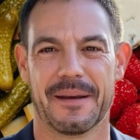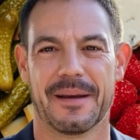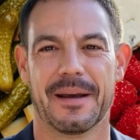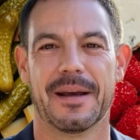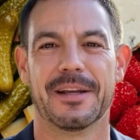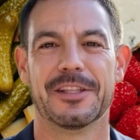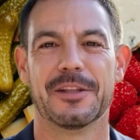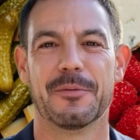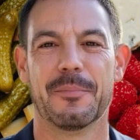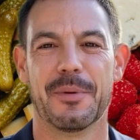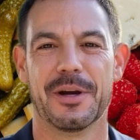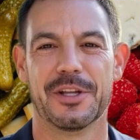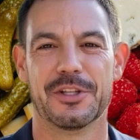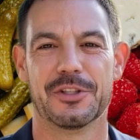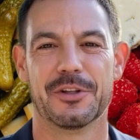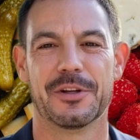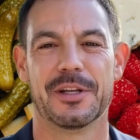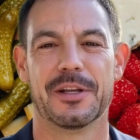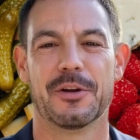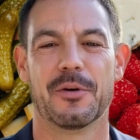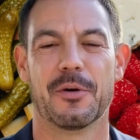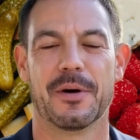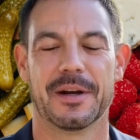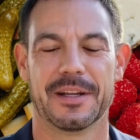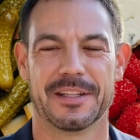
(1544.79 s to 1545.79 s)

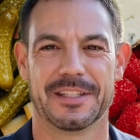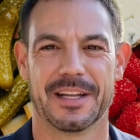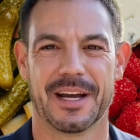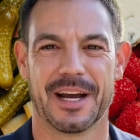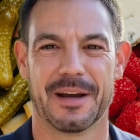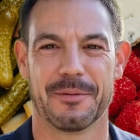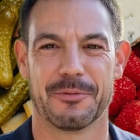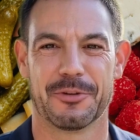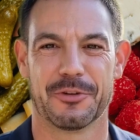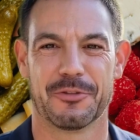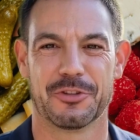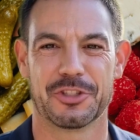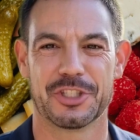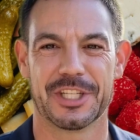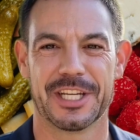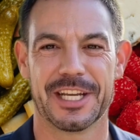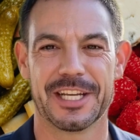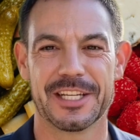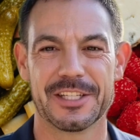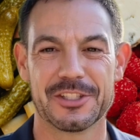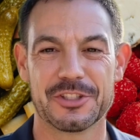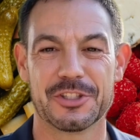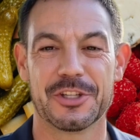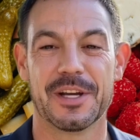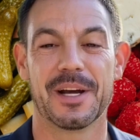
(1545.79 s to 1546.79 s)
especially during times of
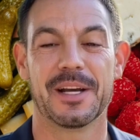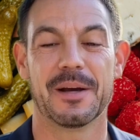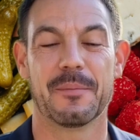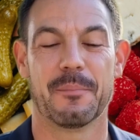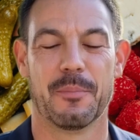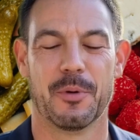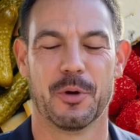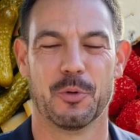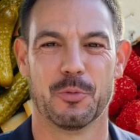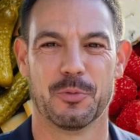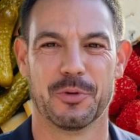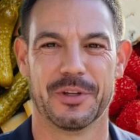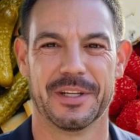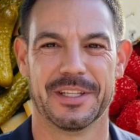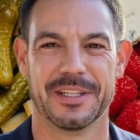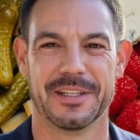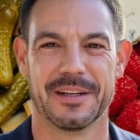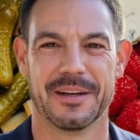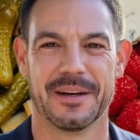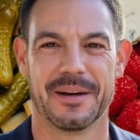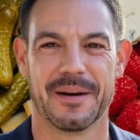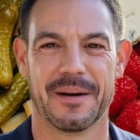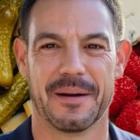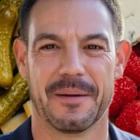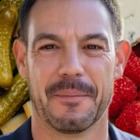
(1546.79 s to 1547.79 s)
change like puberty,
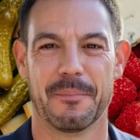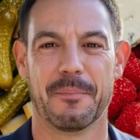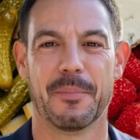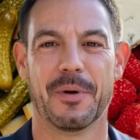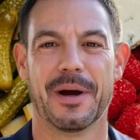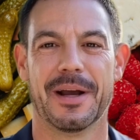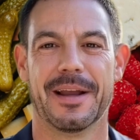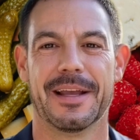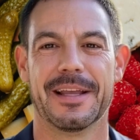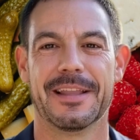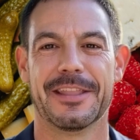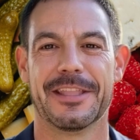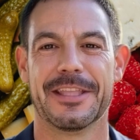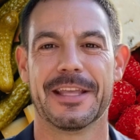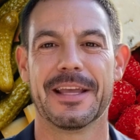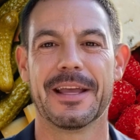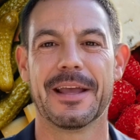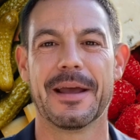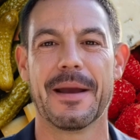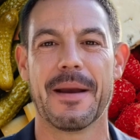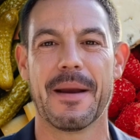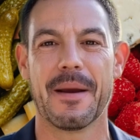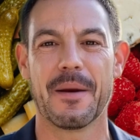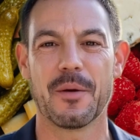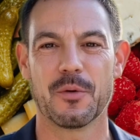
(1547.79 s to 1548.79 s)

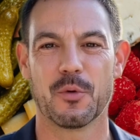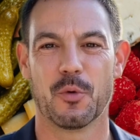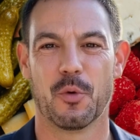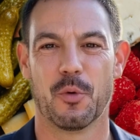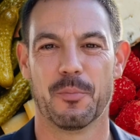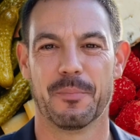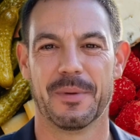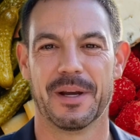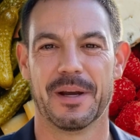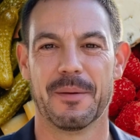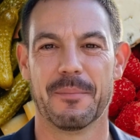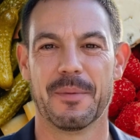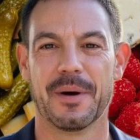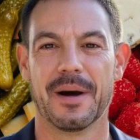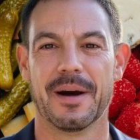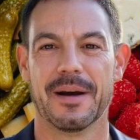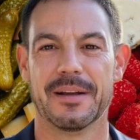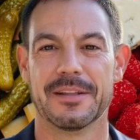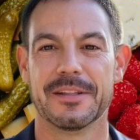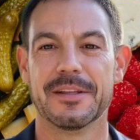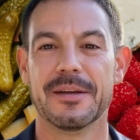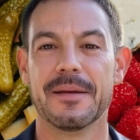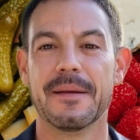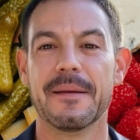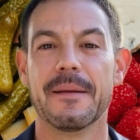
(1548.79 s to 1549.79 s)
pregnancy, or
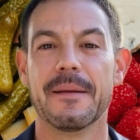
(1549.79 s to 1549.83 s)
menopause.